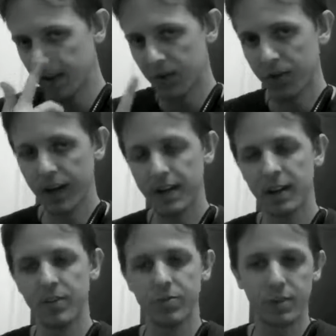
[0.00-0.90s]
create
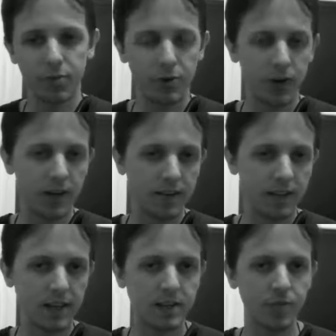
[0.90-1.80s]
conflict between us,
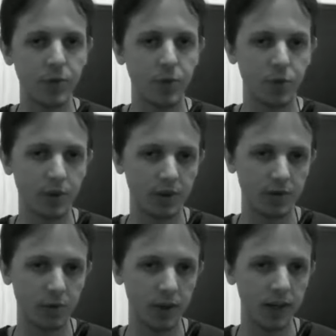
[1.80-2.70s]
and that's something we want to
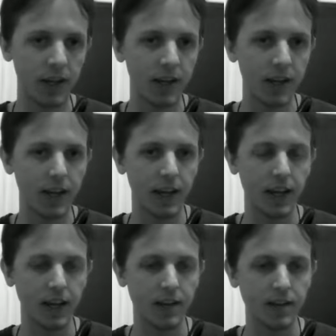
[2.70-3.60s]
avoid.
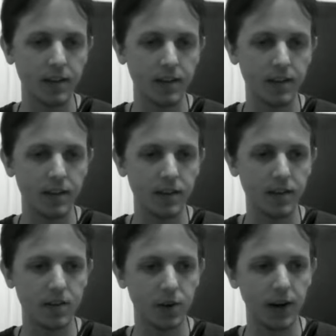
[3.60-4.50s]
And
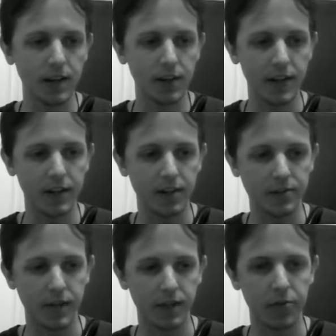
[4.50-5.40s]
trying to think of
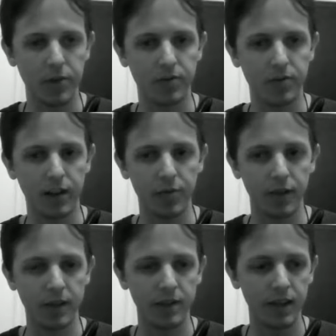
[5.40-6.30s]
software
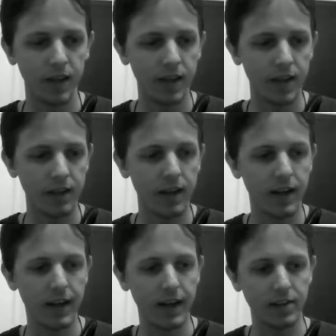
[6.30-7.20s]
development not
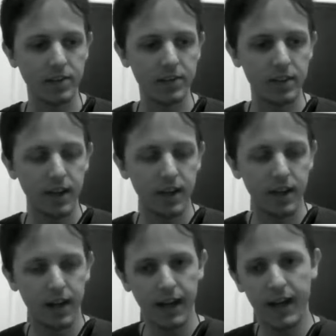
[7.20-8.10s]
as
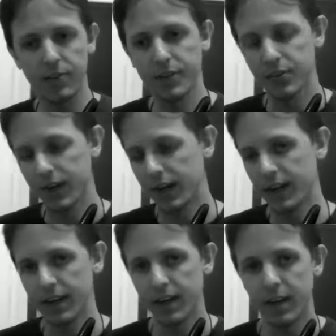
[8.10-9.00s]
I have this great
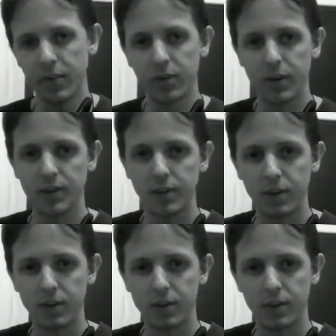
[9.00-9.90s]
idea, I'm going to
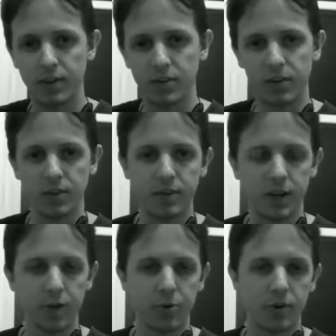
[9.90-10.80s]
go to this lone
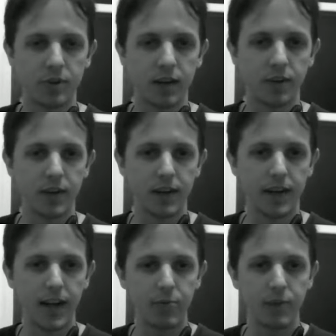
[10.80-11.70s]
developer and try to make it
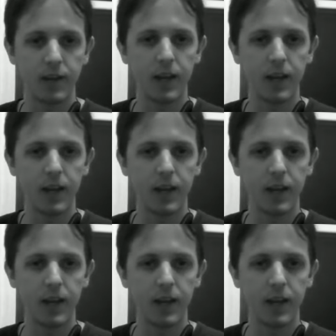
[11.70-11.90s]
happen,